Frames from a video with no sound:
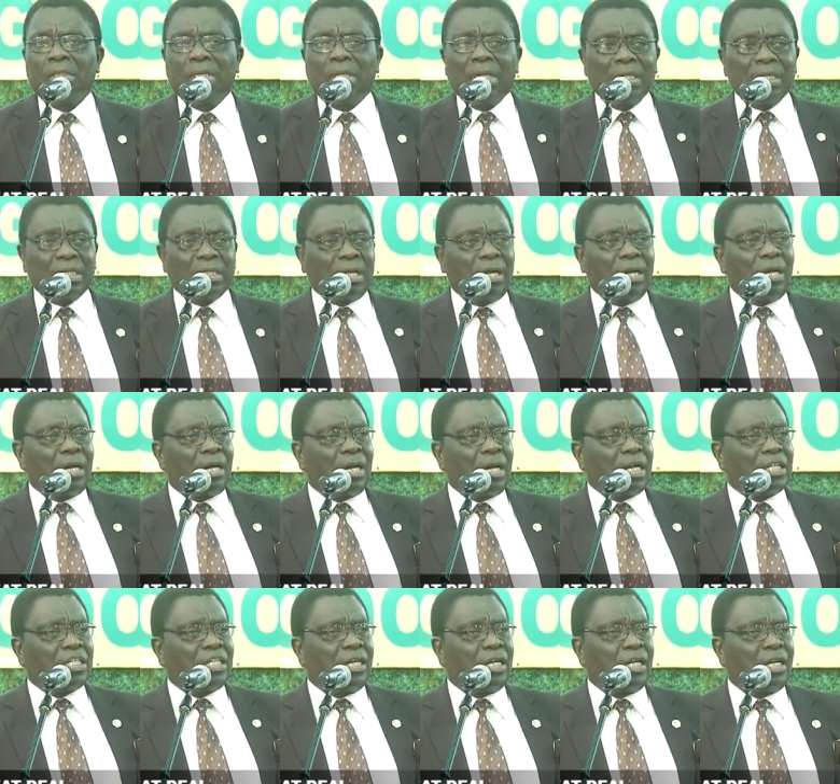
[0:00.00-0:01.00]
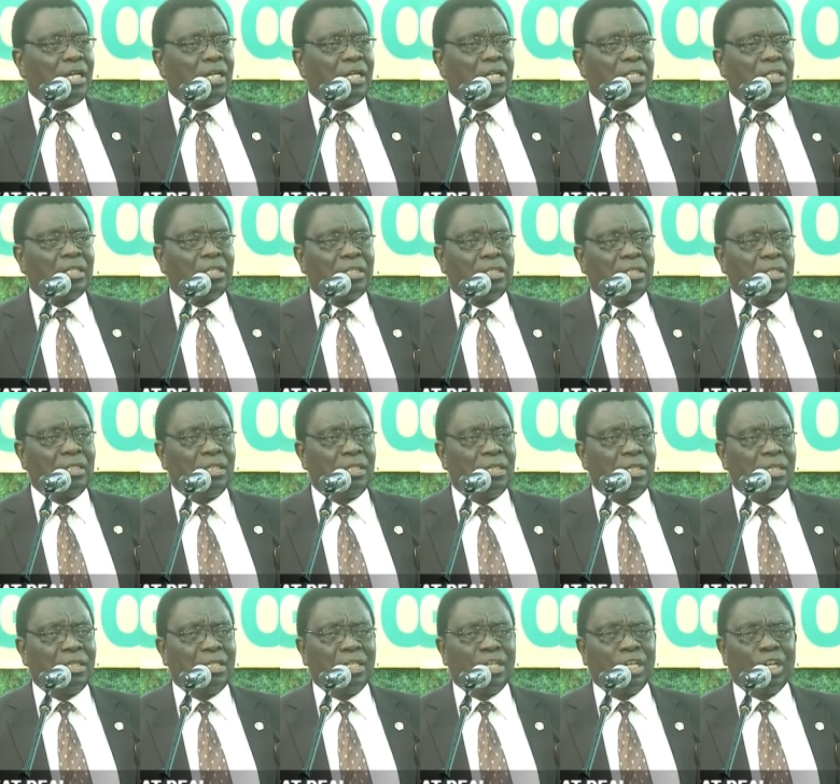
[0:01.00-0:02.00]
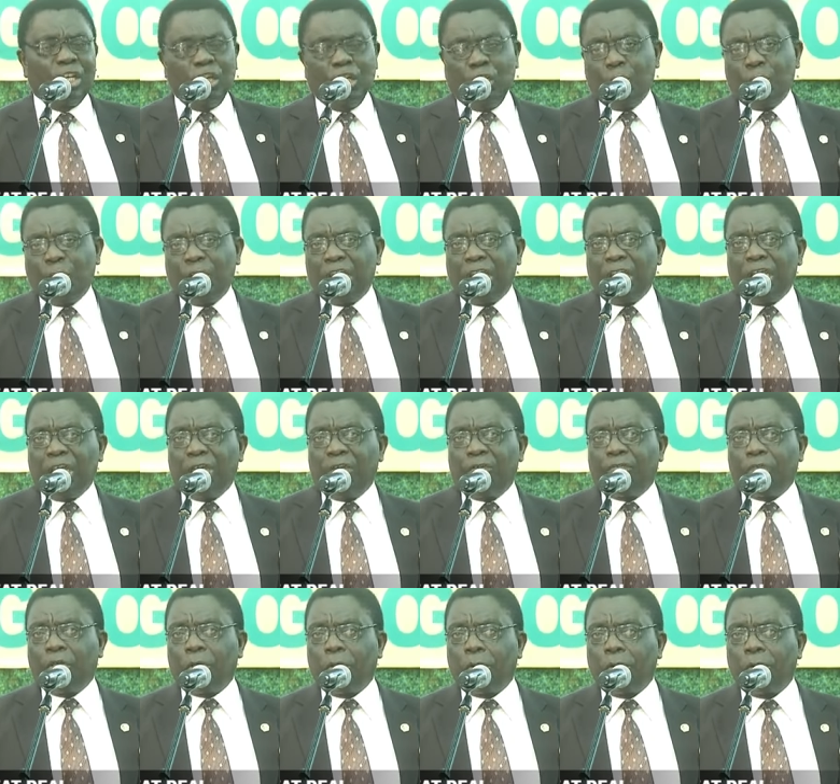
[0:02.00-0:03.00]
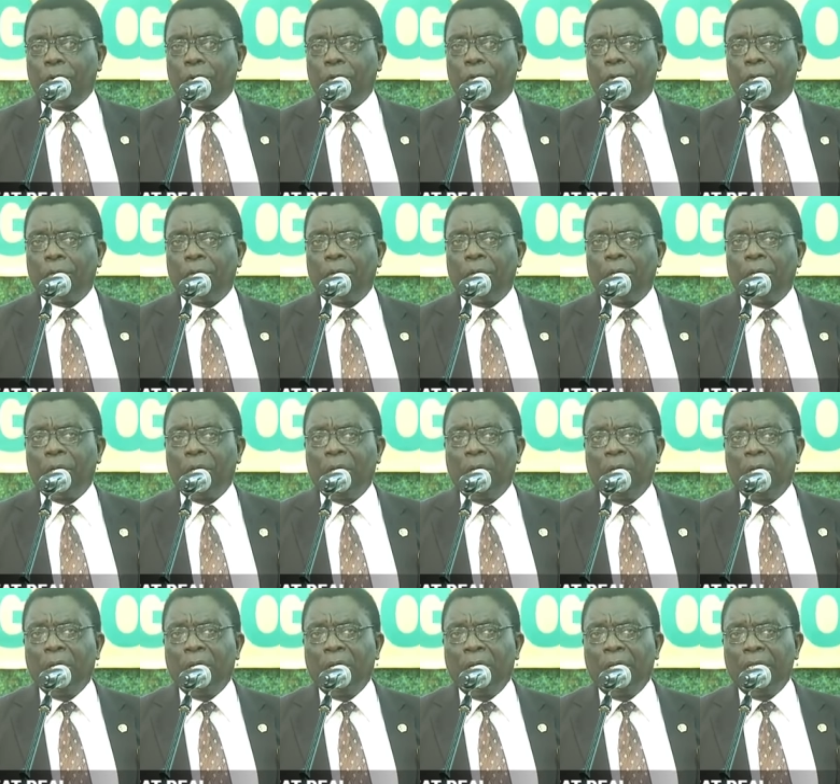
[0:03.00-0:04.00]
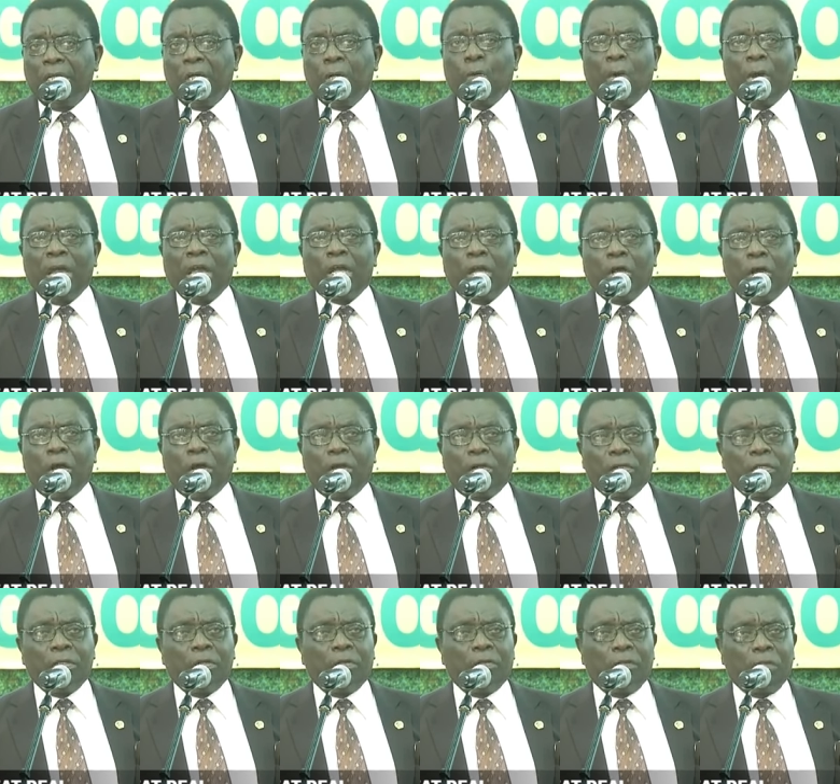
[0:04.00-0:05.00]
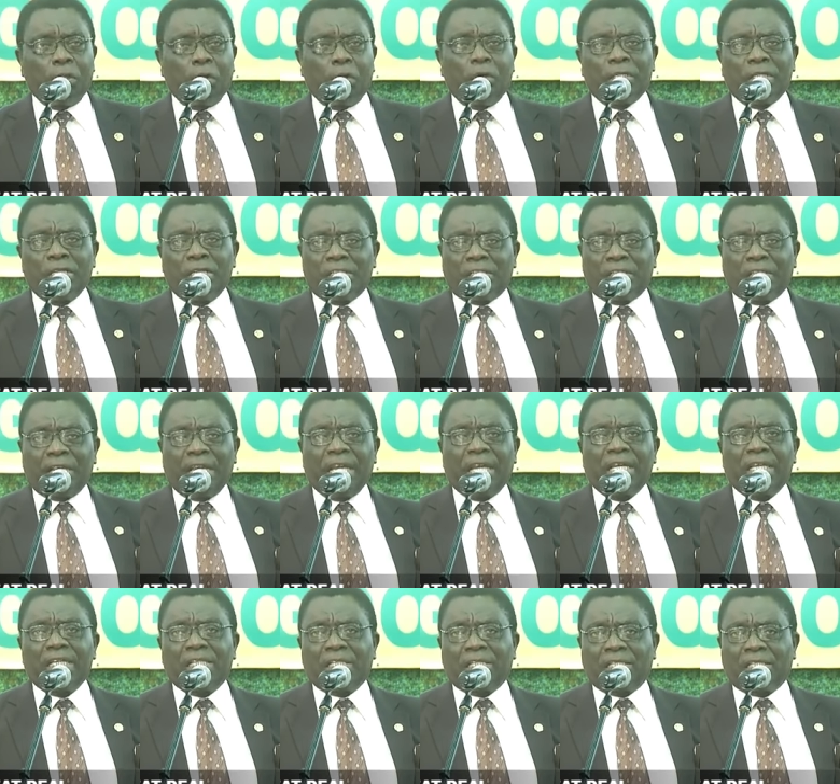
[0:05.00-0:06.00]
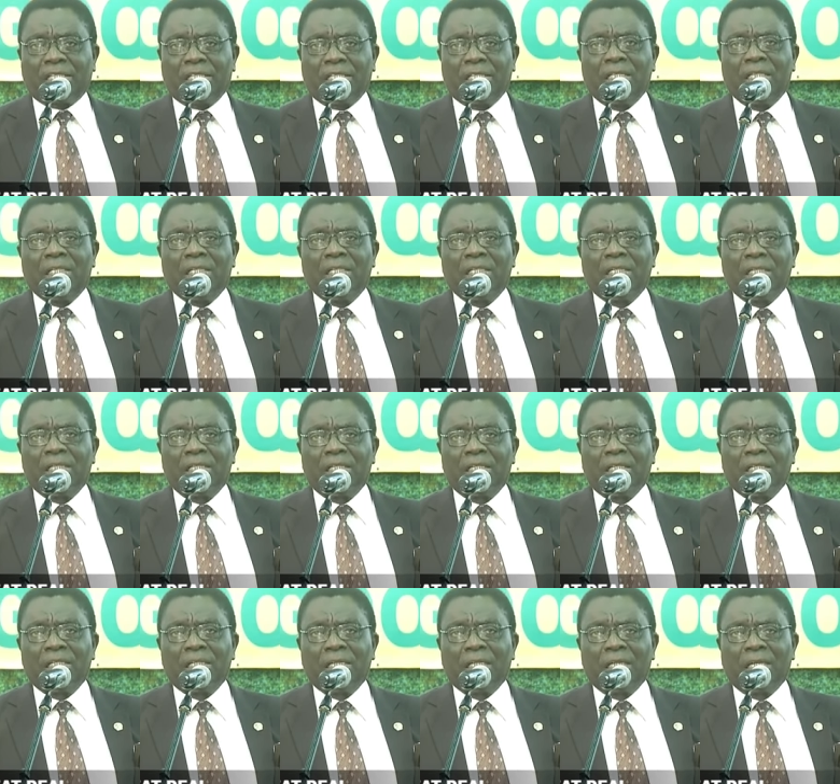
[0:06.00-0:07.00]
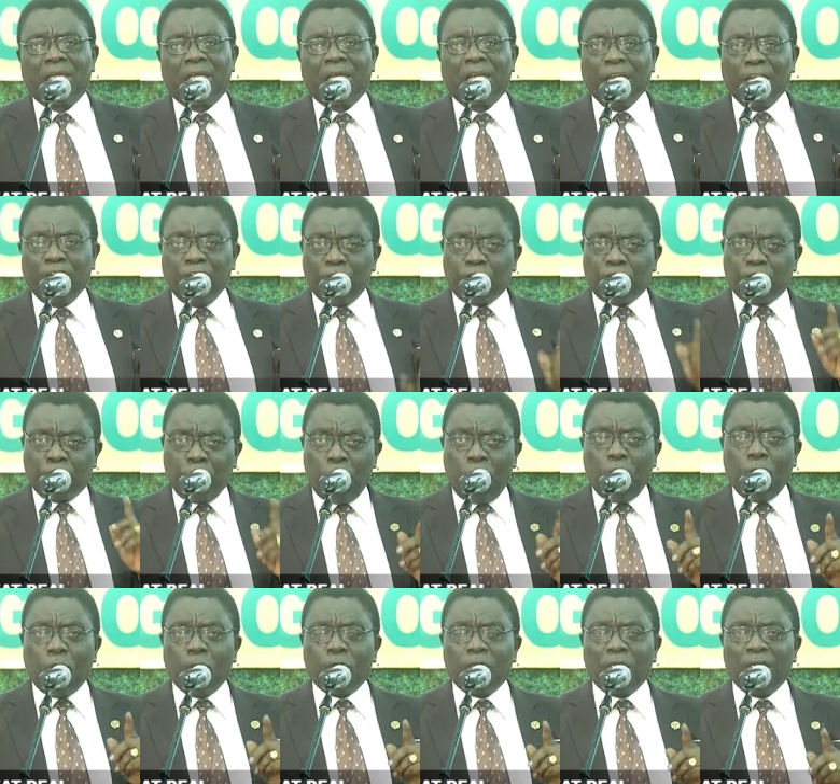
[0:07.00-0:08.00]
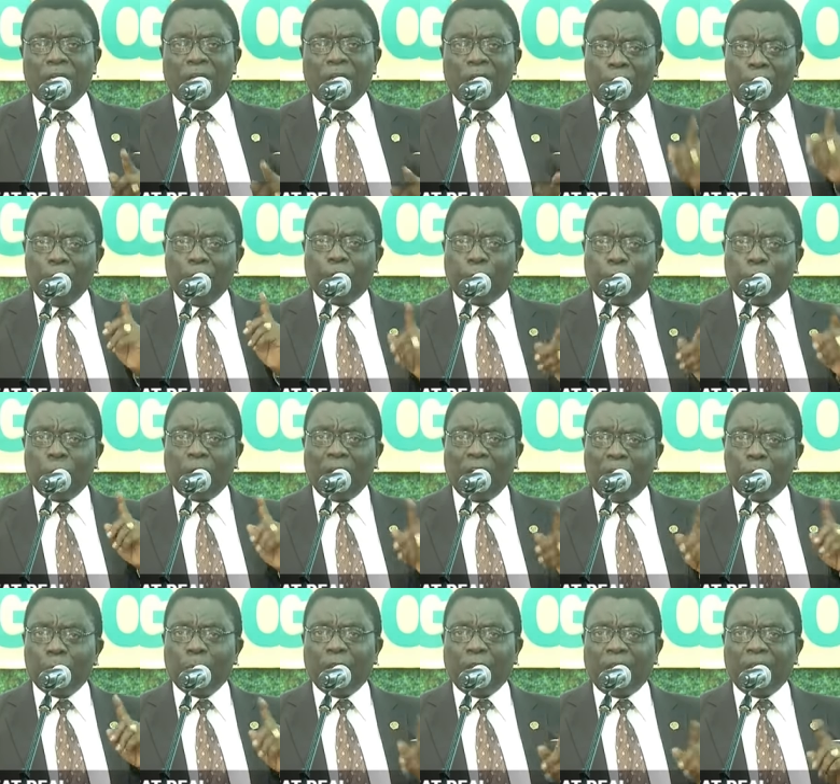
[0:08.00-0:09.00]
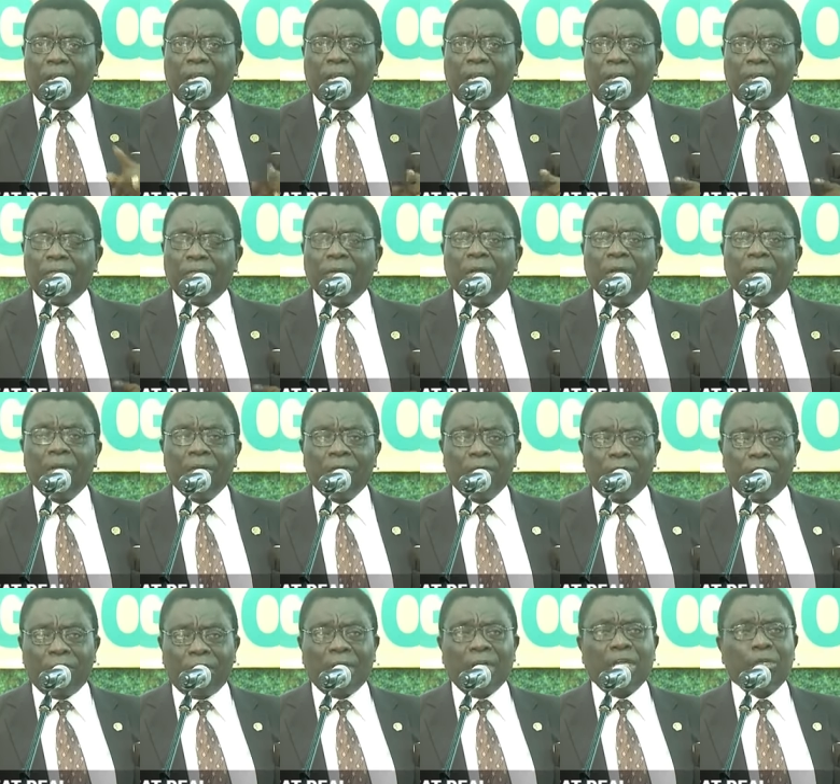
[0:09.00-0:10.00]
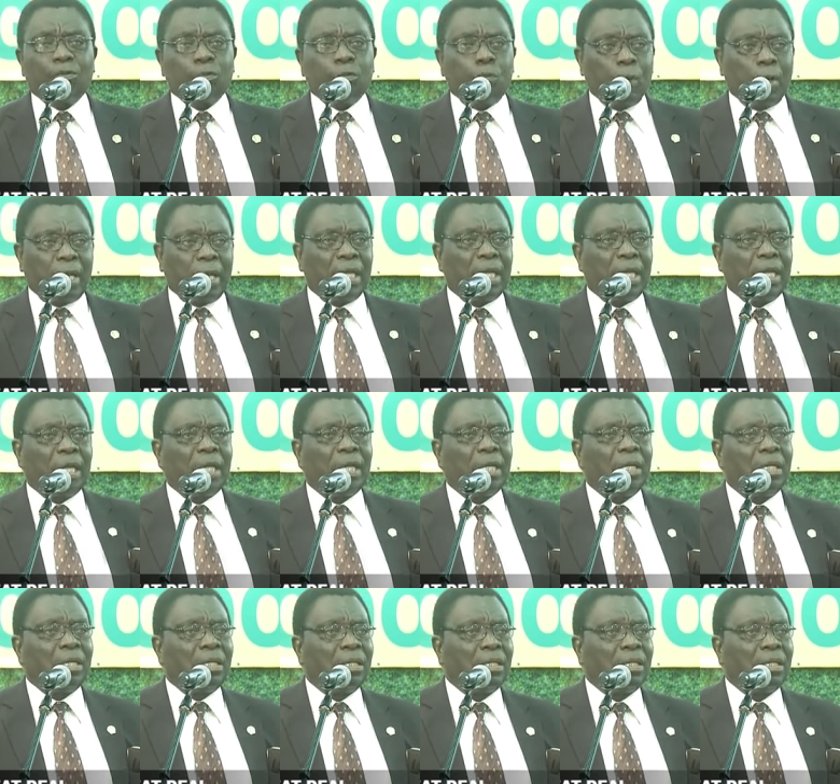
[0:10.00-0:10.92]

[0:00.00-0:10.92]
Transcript: in character, in behavior, the way God does his things. It is good if we can behave that way.